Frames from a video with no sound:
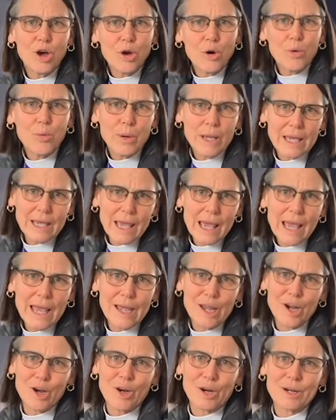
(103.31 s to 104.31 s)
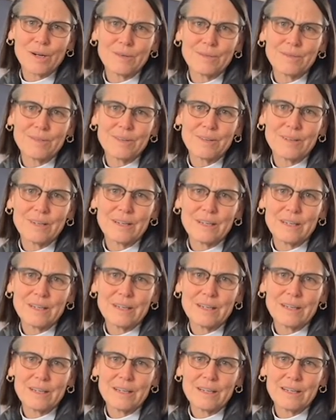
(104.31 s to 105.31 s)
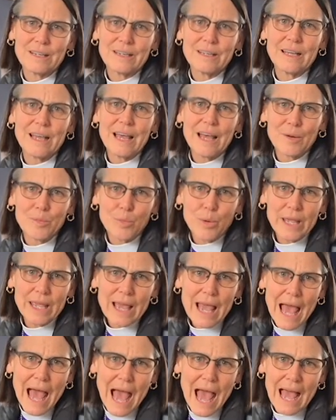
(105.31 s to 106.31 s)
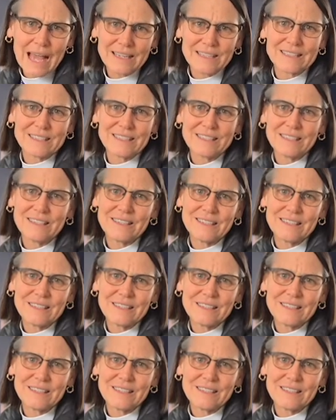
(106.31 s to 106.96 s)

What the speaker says: we care and we act.